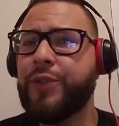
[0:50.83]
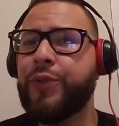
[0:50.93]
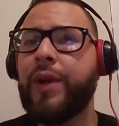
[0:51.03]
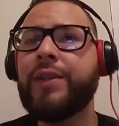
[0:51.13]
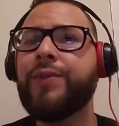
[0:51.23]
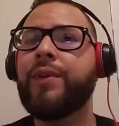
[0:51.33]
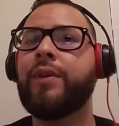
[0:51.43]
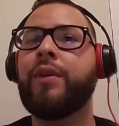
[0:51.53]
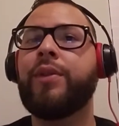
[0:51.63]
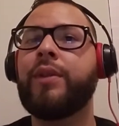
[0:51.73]

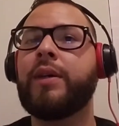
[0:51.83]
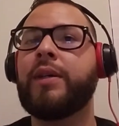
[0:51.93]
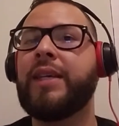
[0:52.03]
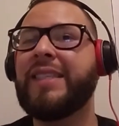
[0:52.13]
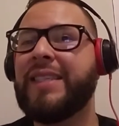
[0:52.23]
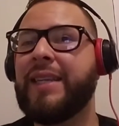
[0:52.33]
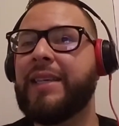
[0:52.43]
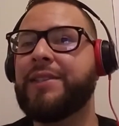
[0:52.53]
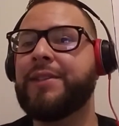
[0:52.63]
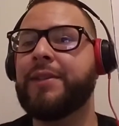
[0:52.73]
transfer the
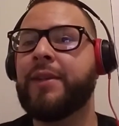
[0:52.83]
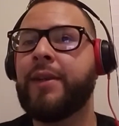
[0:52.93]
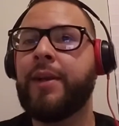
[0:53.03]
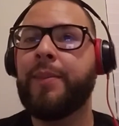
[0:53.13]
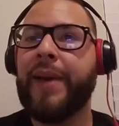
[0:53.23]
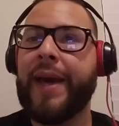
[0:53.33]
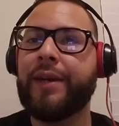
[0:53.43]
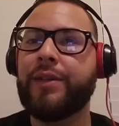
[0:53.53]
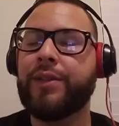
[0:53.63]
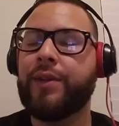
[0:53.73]
intonation
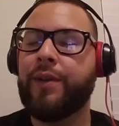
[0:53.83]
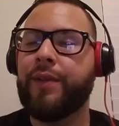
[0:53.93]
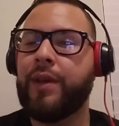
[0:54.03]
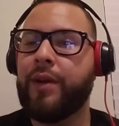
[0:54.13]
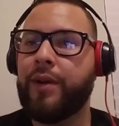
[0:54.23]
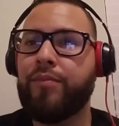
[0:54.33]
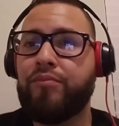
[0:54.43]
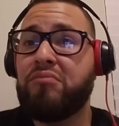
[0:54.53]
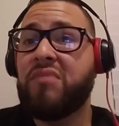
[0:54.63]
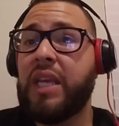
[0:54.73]
patterns of their
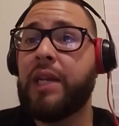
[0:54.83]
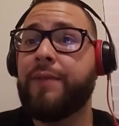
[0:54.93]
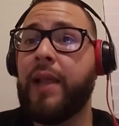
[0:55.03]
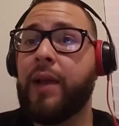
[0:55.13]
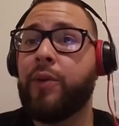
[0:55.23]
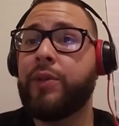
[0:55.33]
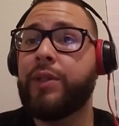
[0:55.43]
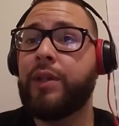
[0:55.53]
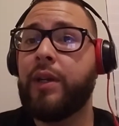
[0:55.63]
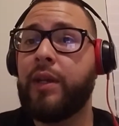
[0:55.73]
native language
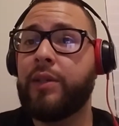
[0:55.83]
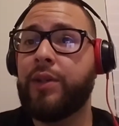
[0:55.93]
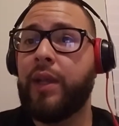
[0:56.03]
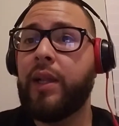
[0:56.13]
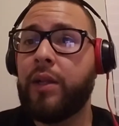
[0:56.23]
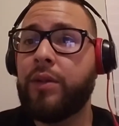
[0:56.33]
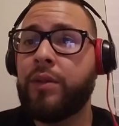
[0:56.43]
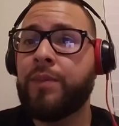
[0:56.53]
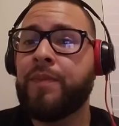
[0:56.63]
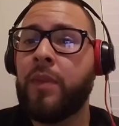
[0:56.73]
into English,
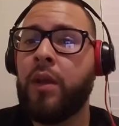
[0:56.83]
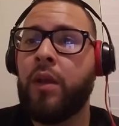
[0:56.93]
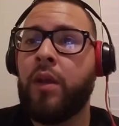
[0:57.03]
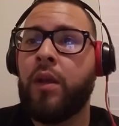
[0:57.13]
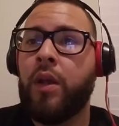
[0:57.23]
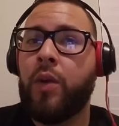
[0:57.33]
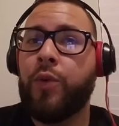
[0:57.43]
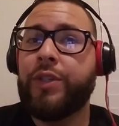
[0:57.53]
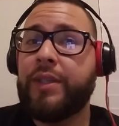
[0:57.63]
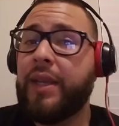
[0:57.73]

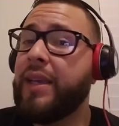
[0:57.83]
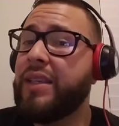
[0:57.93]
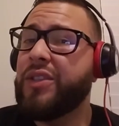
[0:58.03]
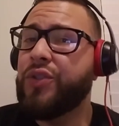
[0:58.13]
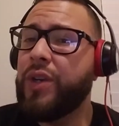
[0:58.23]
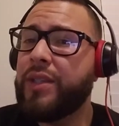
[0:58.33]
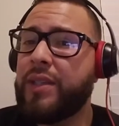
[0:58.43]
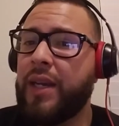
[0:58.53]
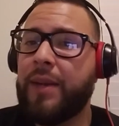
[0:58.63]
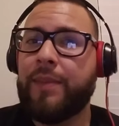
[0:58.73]
which is a stress
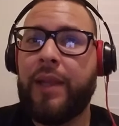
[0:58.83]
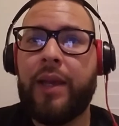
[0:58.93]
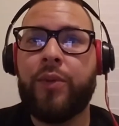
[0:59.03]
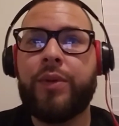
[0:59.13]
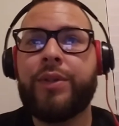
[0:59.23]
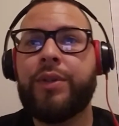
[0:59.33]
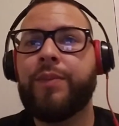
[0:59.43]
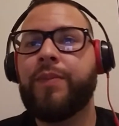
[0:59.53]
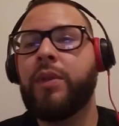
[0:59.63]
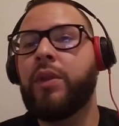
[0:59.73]
timed language,
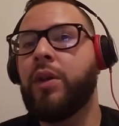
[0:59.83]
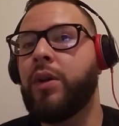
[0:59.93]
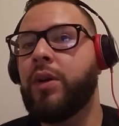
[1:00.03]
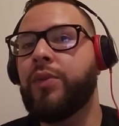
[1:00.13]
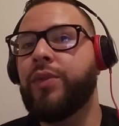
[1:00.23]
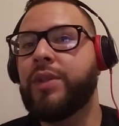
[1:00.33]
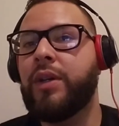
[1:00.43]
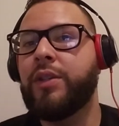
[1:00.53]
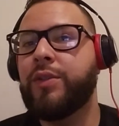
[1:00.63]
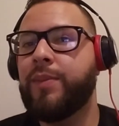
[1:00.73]
the
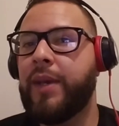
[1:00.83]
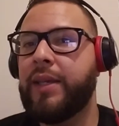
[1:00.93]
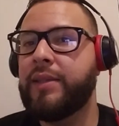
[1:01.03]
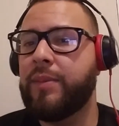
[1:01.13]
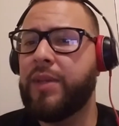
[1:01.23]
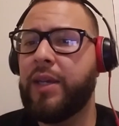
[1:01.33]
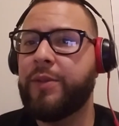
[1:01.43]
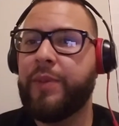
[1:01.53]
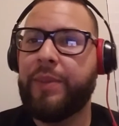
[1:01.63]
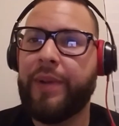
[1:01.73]
results may sometimes
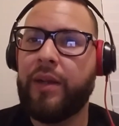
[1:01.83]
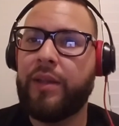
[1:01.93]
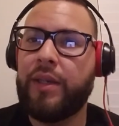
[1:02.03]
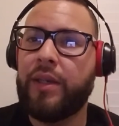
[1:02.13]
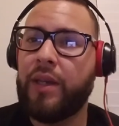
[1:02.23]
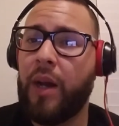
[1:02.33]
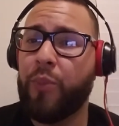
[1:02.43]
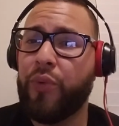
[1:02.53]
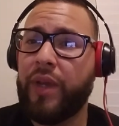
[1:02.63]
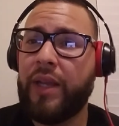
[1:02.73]
be barely
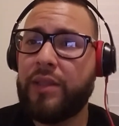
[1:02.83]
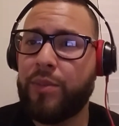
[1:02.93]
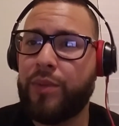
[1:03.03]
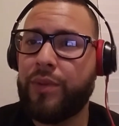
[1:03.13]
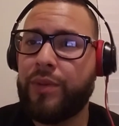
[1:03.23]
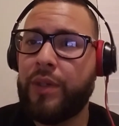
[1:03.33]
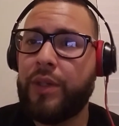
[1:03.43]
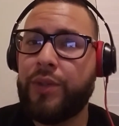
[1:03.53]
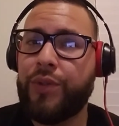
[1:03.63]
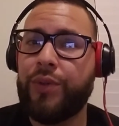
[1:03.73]
comprehensible
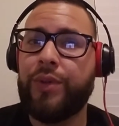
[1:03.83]
to